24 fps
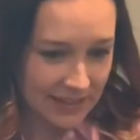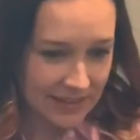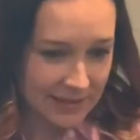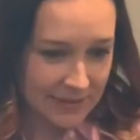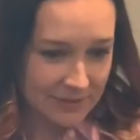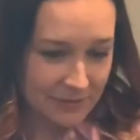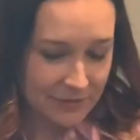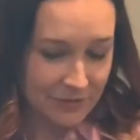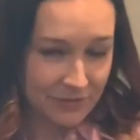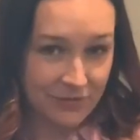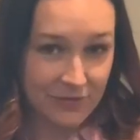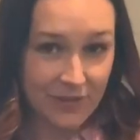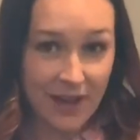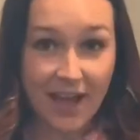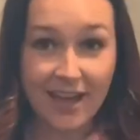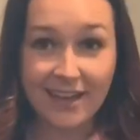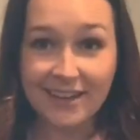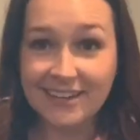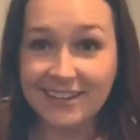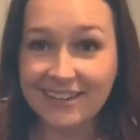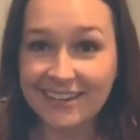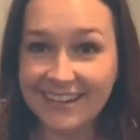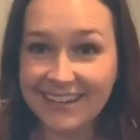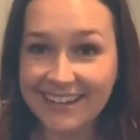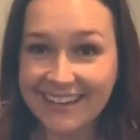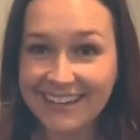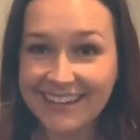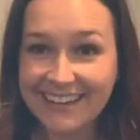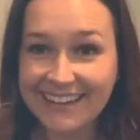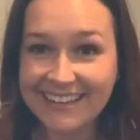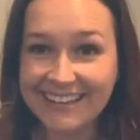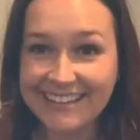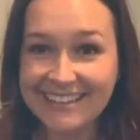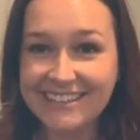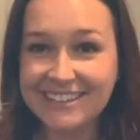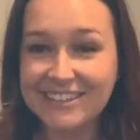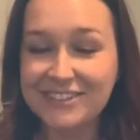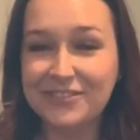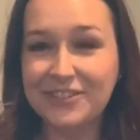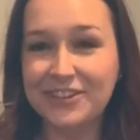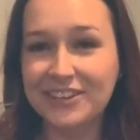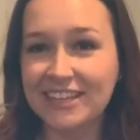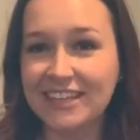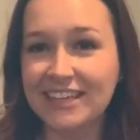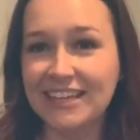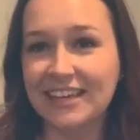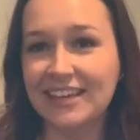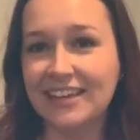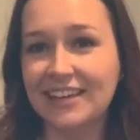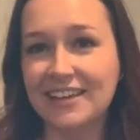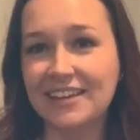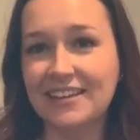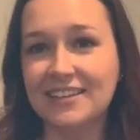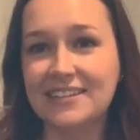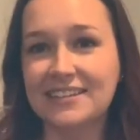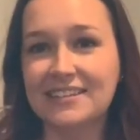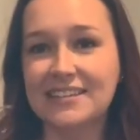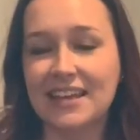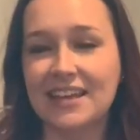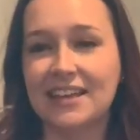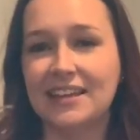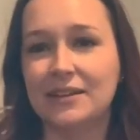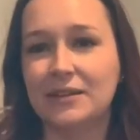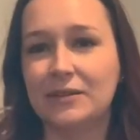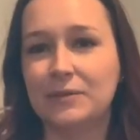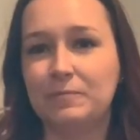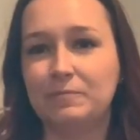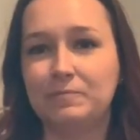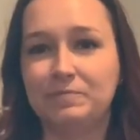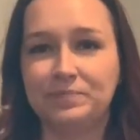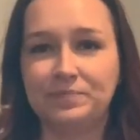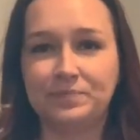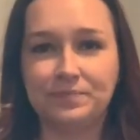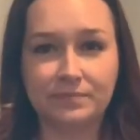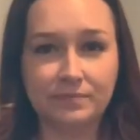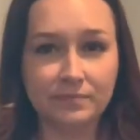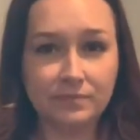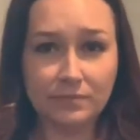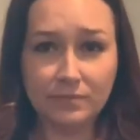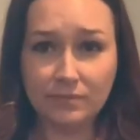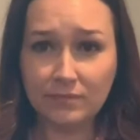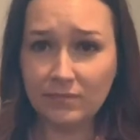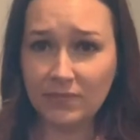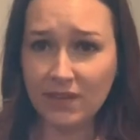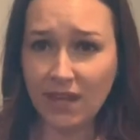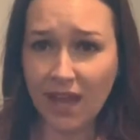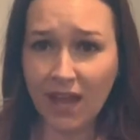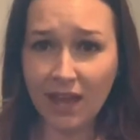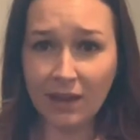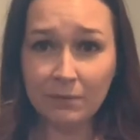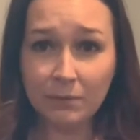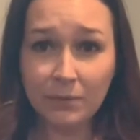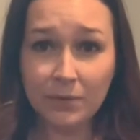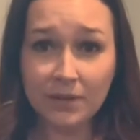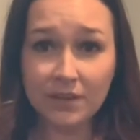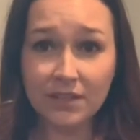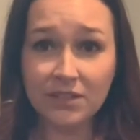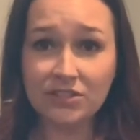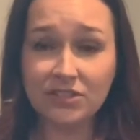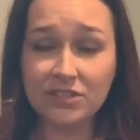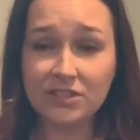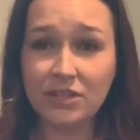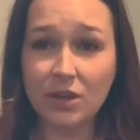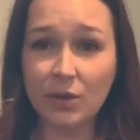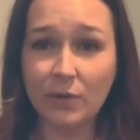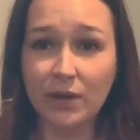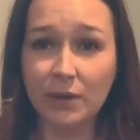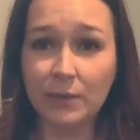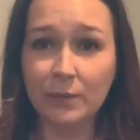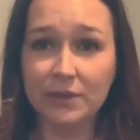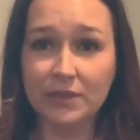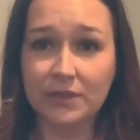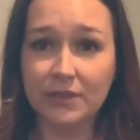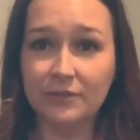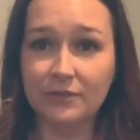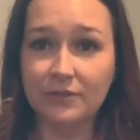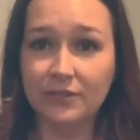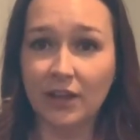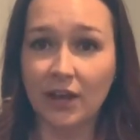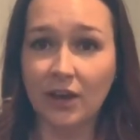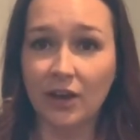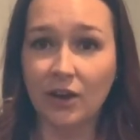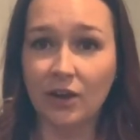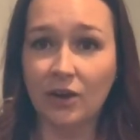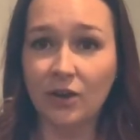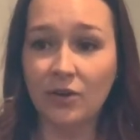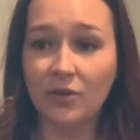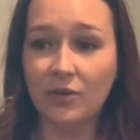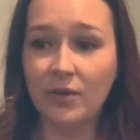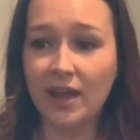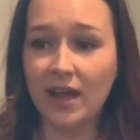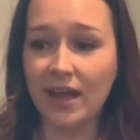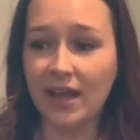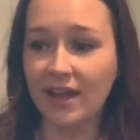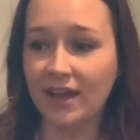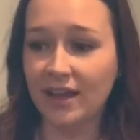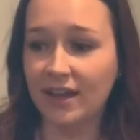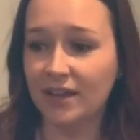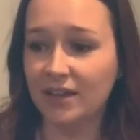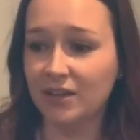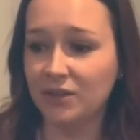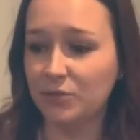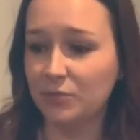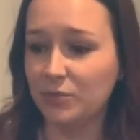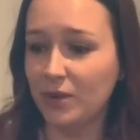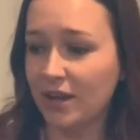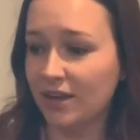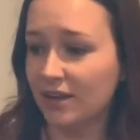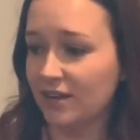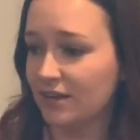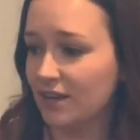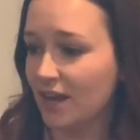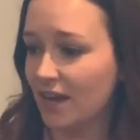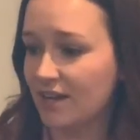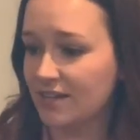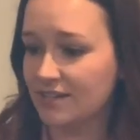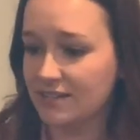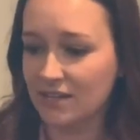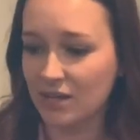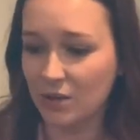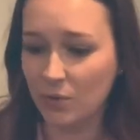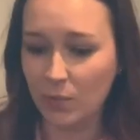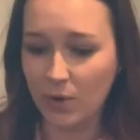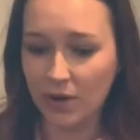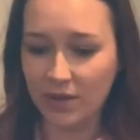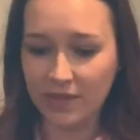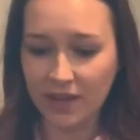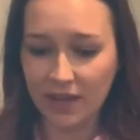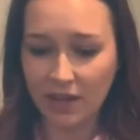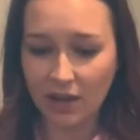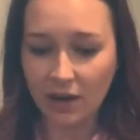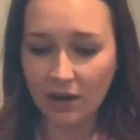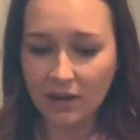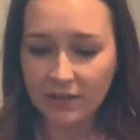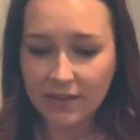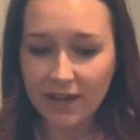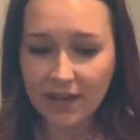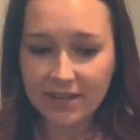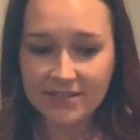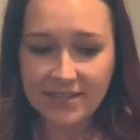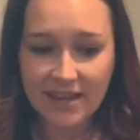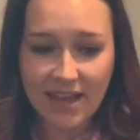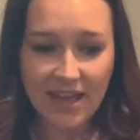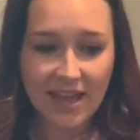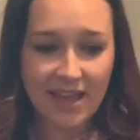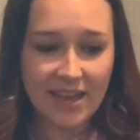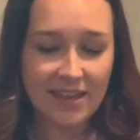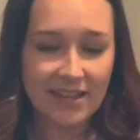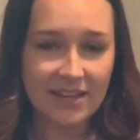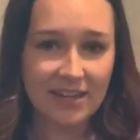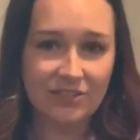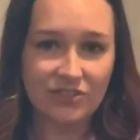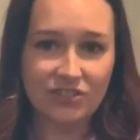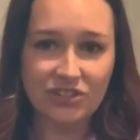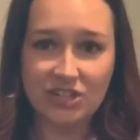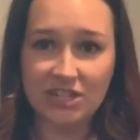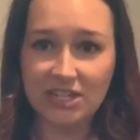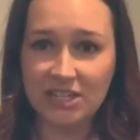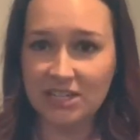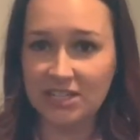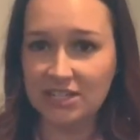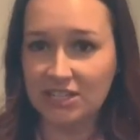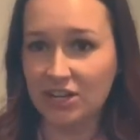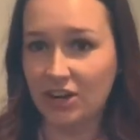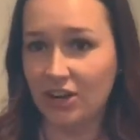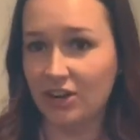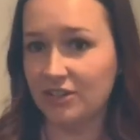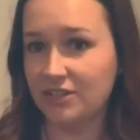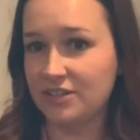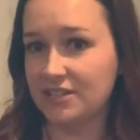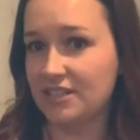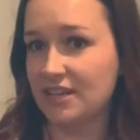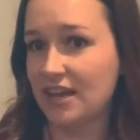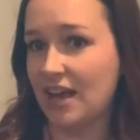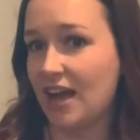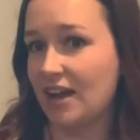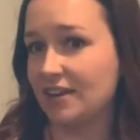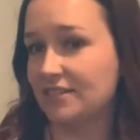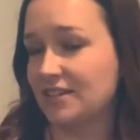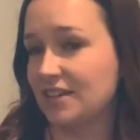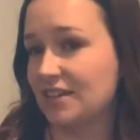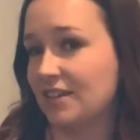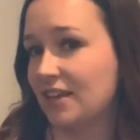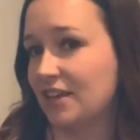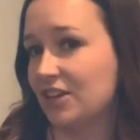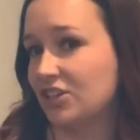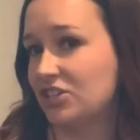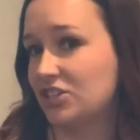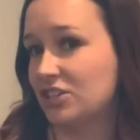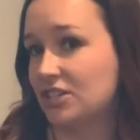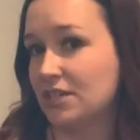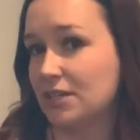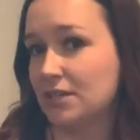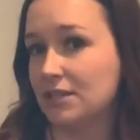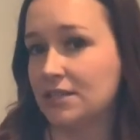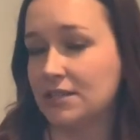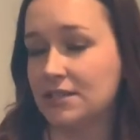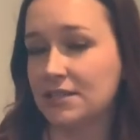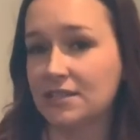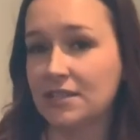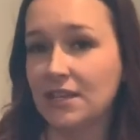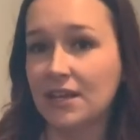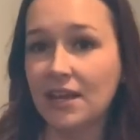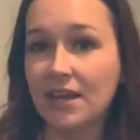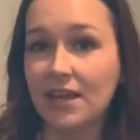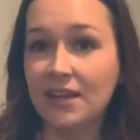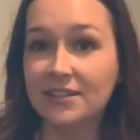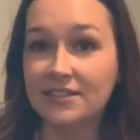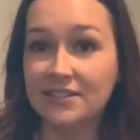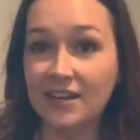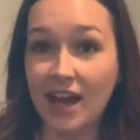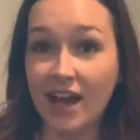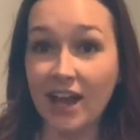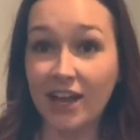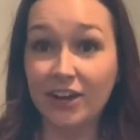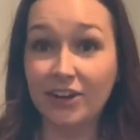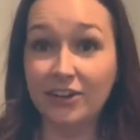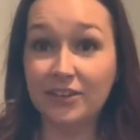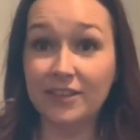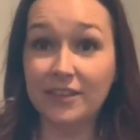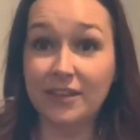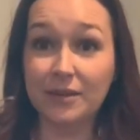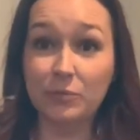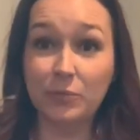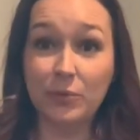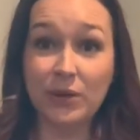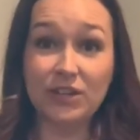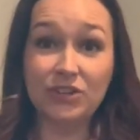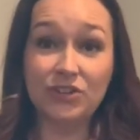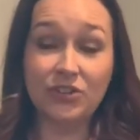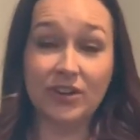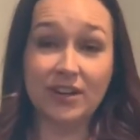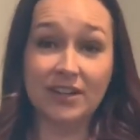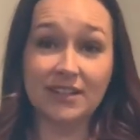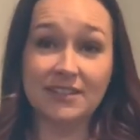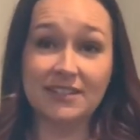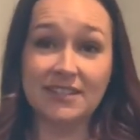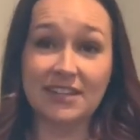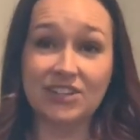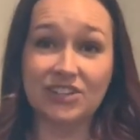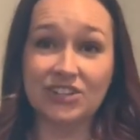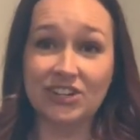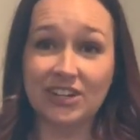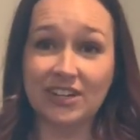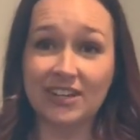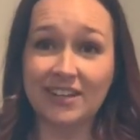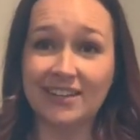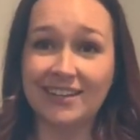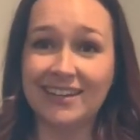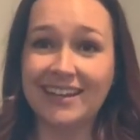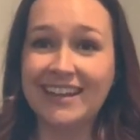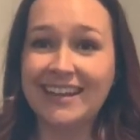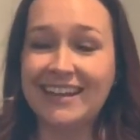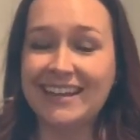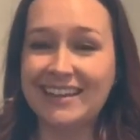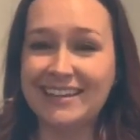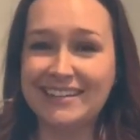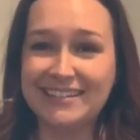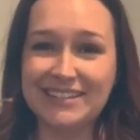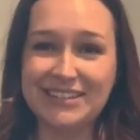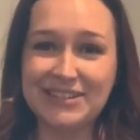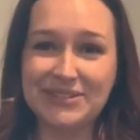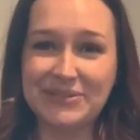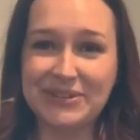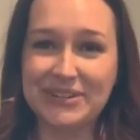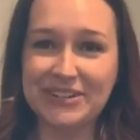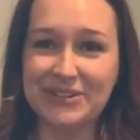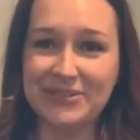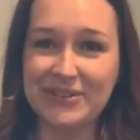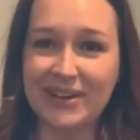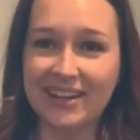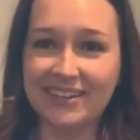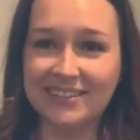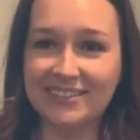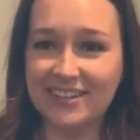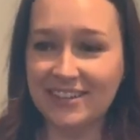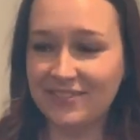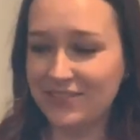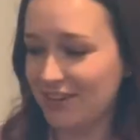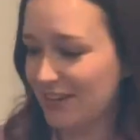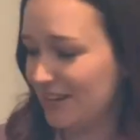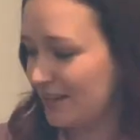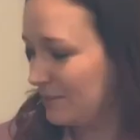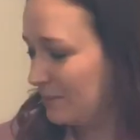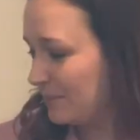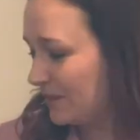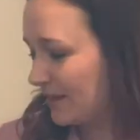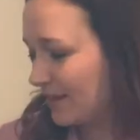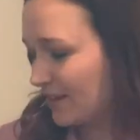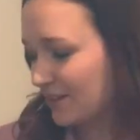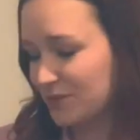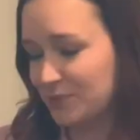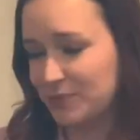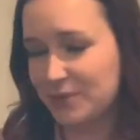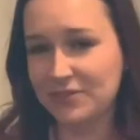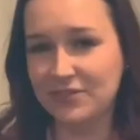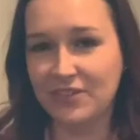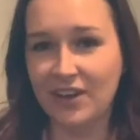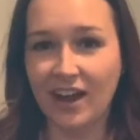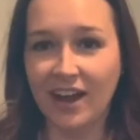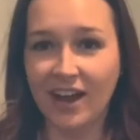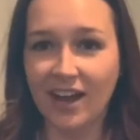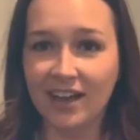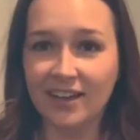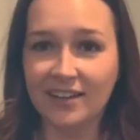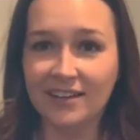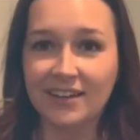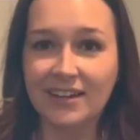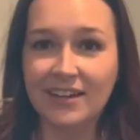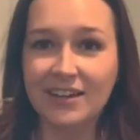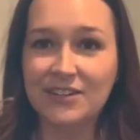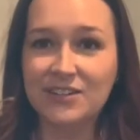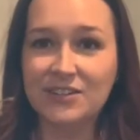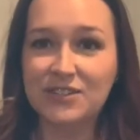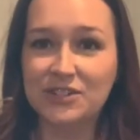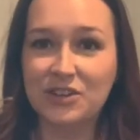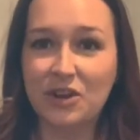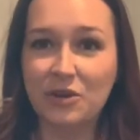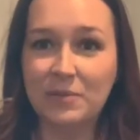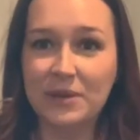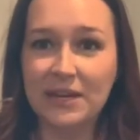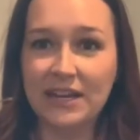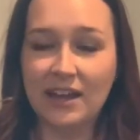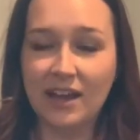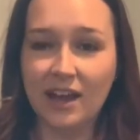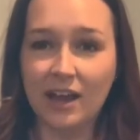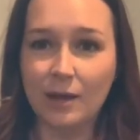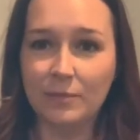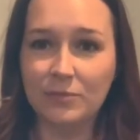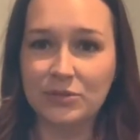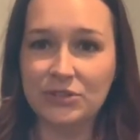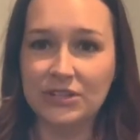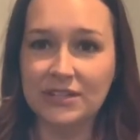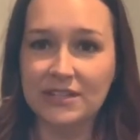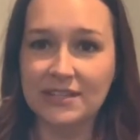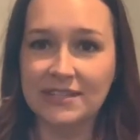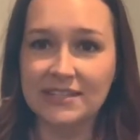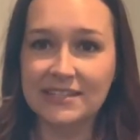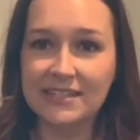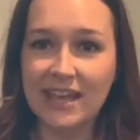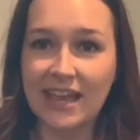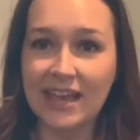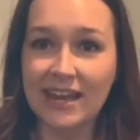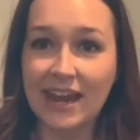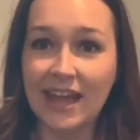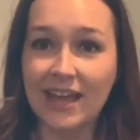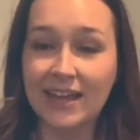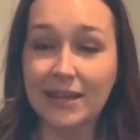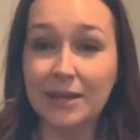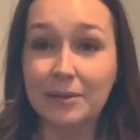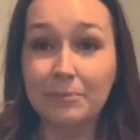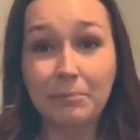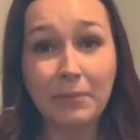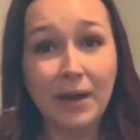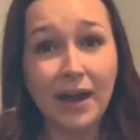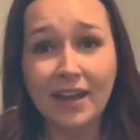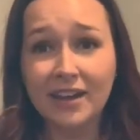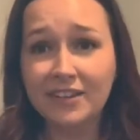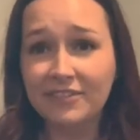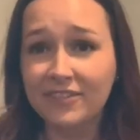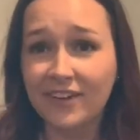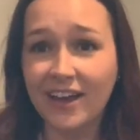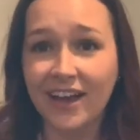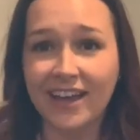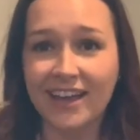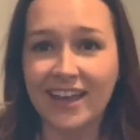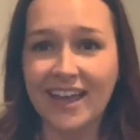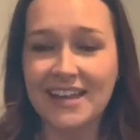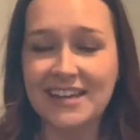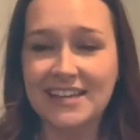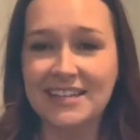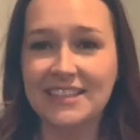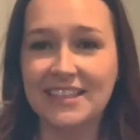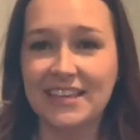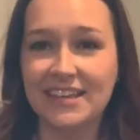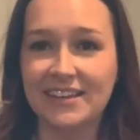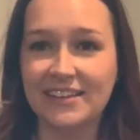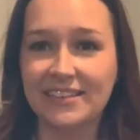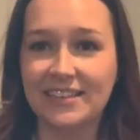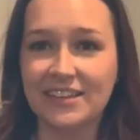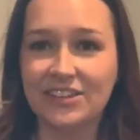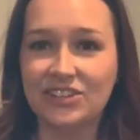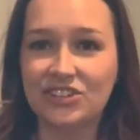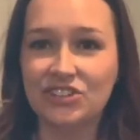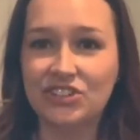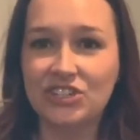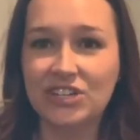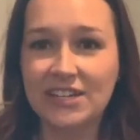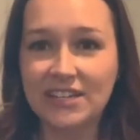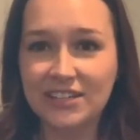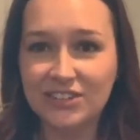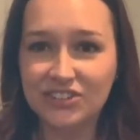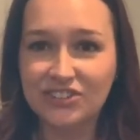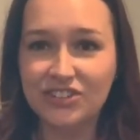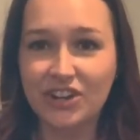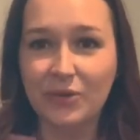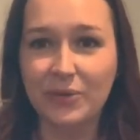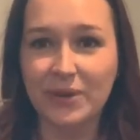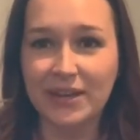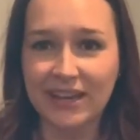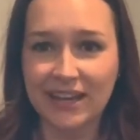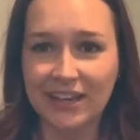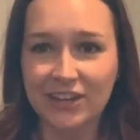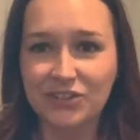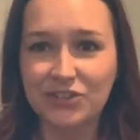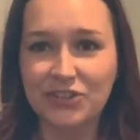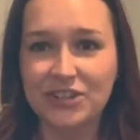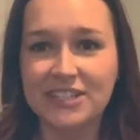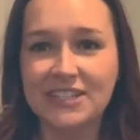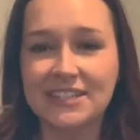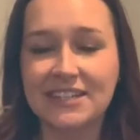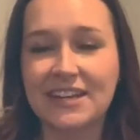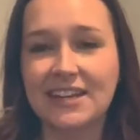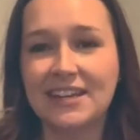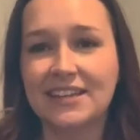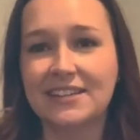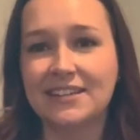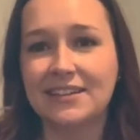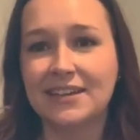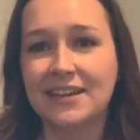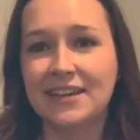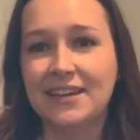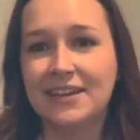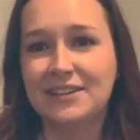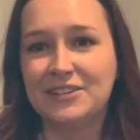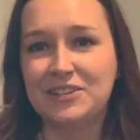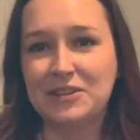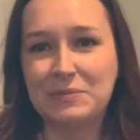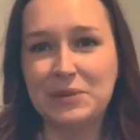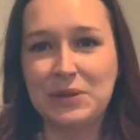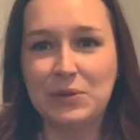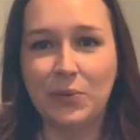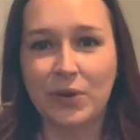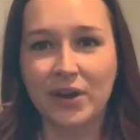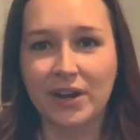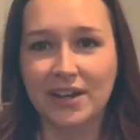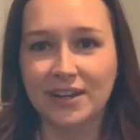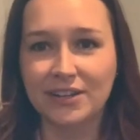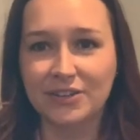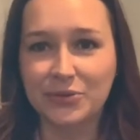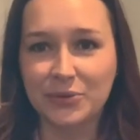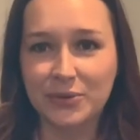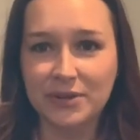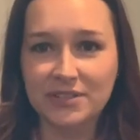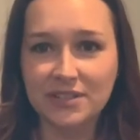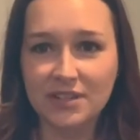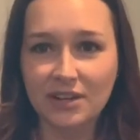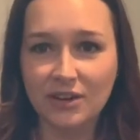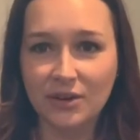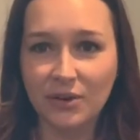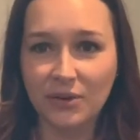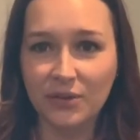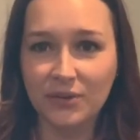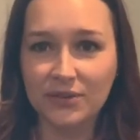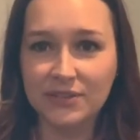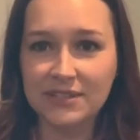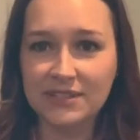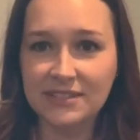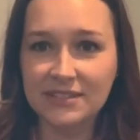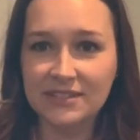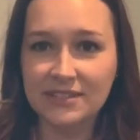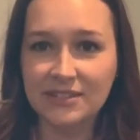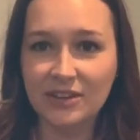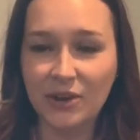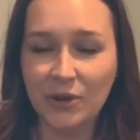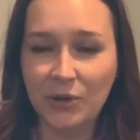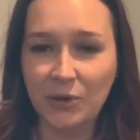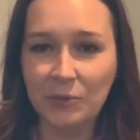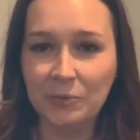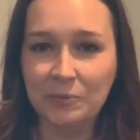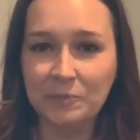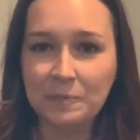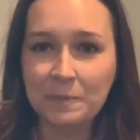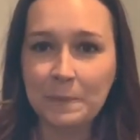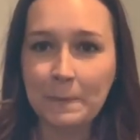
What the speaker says: fun it is for the kids, and really just going with the flow and recognizing where they are that day. And if she starts acting like she's tired, then we transition into a new activity, because we've got so many options, and I can modify anything that she's showing interest in to be working towards our goals. So